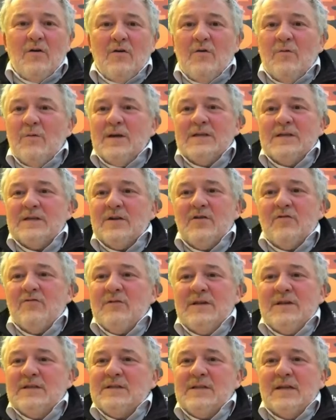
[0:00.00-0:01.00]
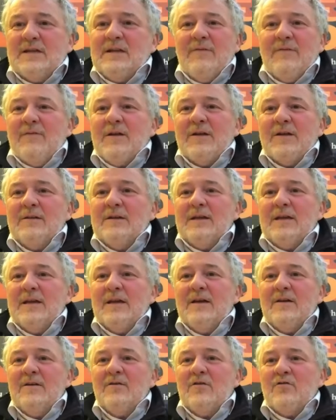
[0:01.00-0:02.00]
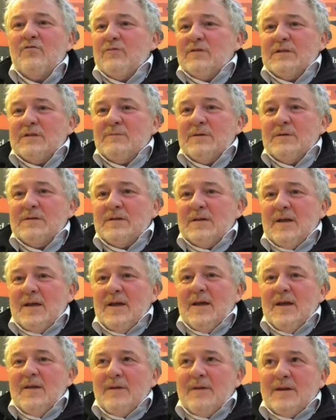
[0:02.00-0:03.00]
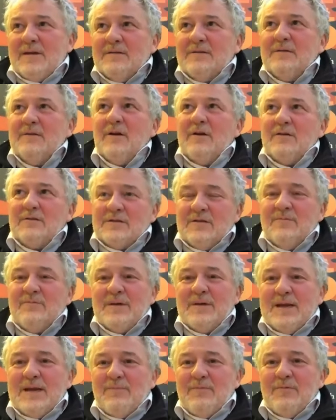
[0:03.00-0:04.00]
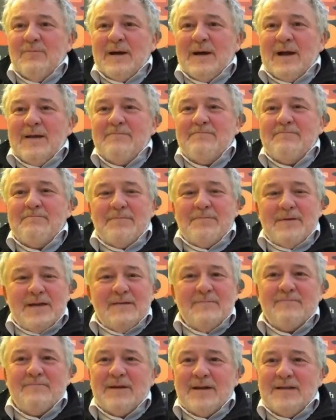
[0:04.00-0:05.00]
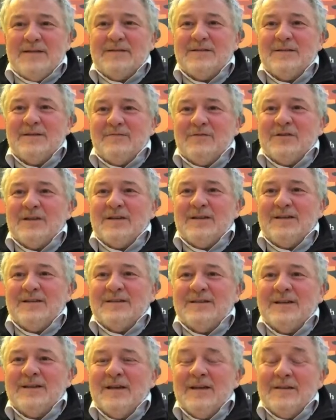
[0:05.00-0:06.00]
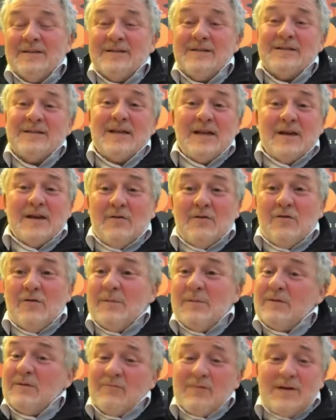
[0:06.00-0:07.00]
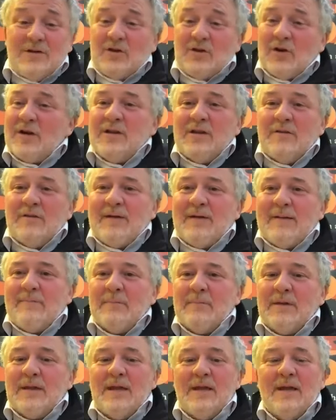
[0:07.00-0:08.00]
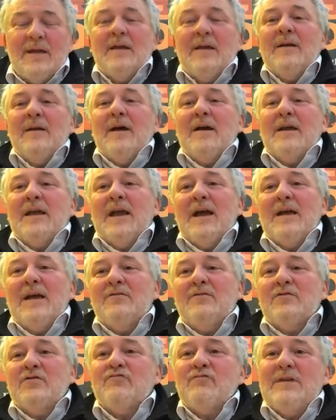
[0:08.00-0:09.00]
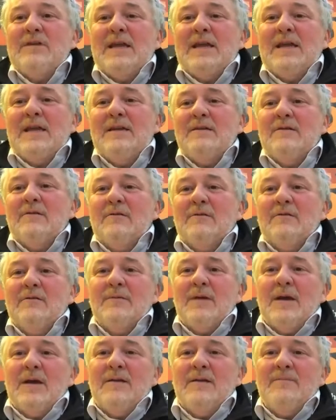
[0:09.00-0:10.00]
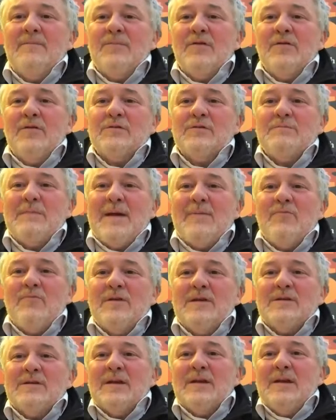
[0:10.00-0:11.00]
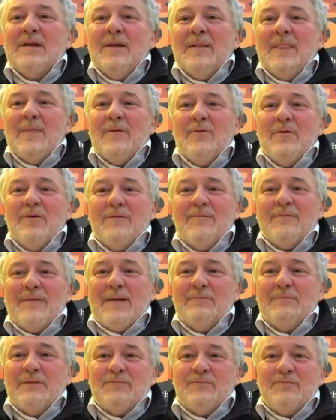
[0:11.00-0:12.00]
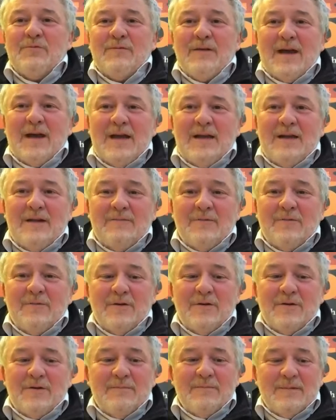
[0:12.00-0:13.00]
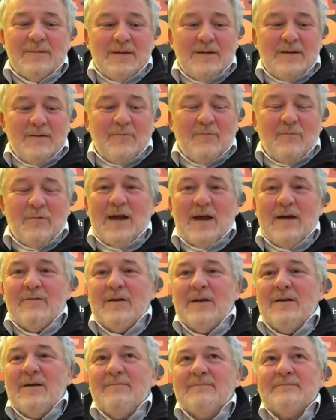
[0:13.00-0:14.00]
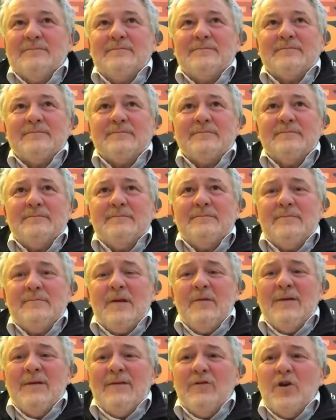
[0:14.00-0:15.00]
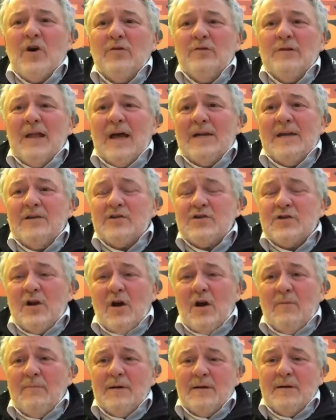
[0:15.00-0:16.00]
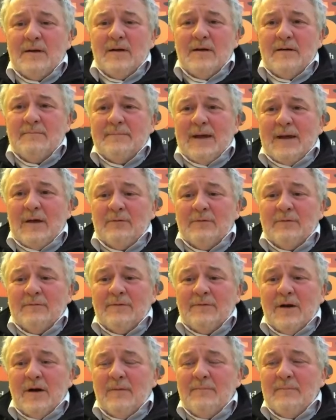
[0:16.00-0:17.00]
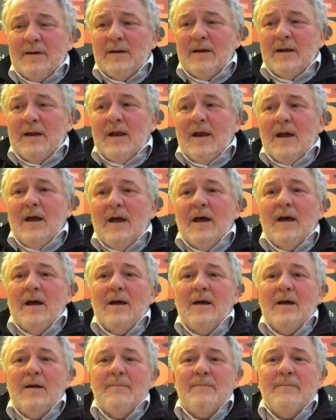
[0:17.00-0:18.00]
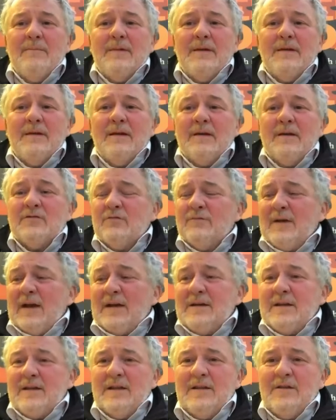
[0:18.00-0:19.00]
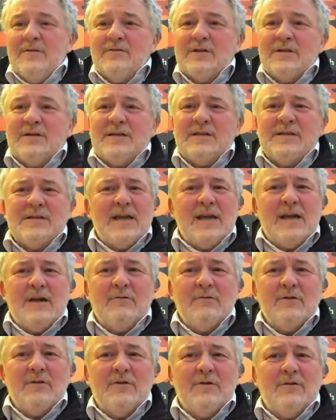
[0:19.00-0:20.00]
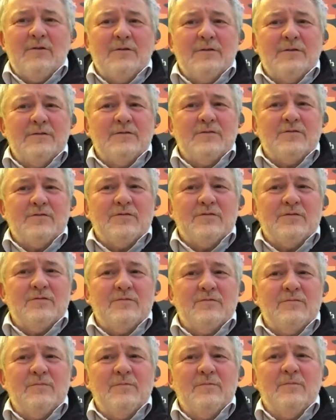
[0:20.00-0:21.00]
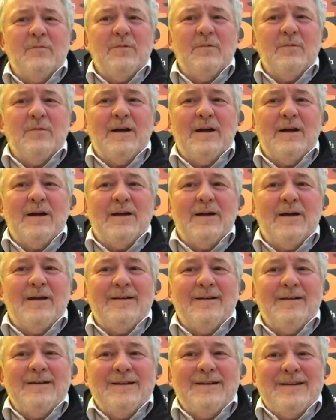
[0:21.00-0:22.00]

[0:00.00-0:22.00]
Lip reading: always increase significantly at Christmas, because lots of people buy big pieces of cheese to take home and rejoin the family and kind of just rekindle those memories where families provide it for them. I have an online shop at Belton Farm. In actual fact, I think there's a discount code somewhere